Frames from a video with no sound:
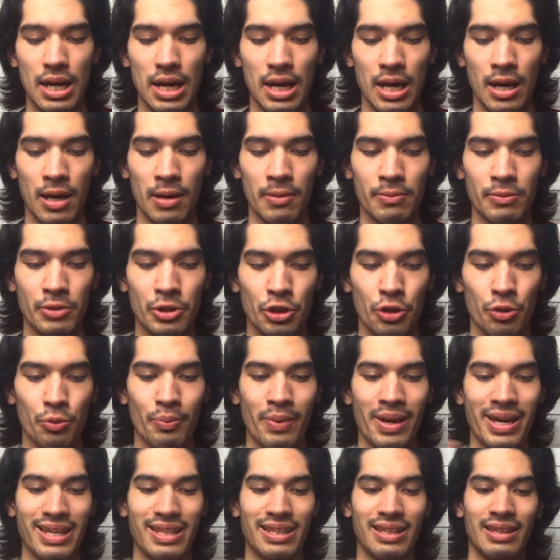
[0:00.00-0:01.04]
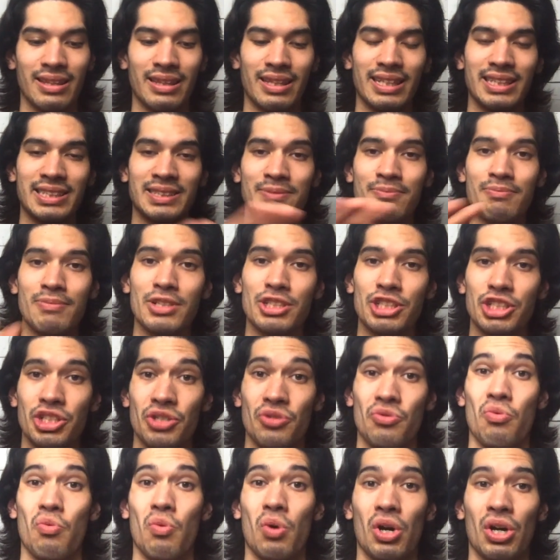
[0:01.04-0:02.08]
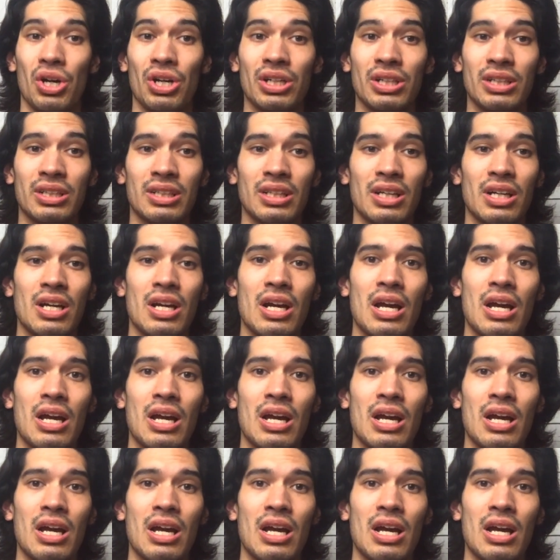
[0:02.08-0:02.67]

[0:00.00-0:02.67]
make this mission work.